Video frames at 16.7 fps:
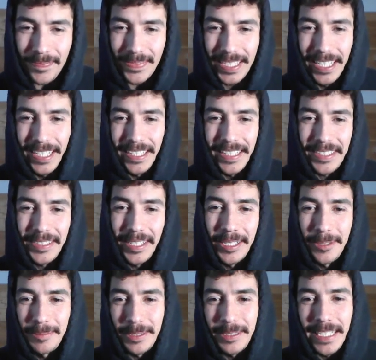So I
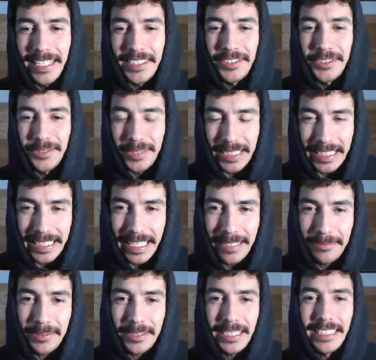hope you guys enjoy the
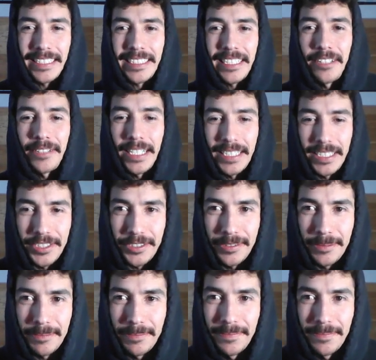games, and let's get right into them.